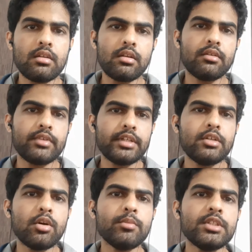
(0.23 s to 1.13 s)
A very
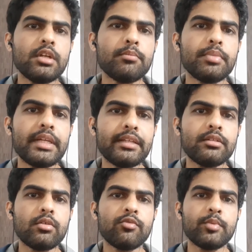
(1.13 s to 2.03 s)
common
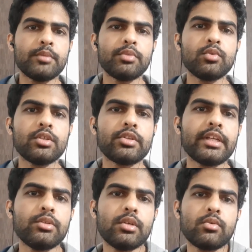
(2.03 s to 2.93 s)
complaint of people who are
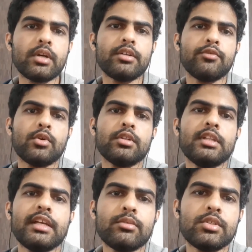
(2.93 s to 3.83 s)
trying to acquire a foreign
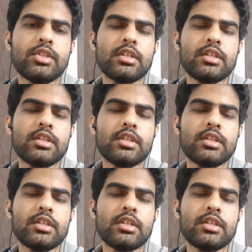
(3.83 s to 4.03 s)
language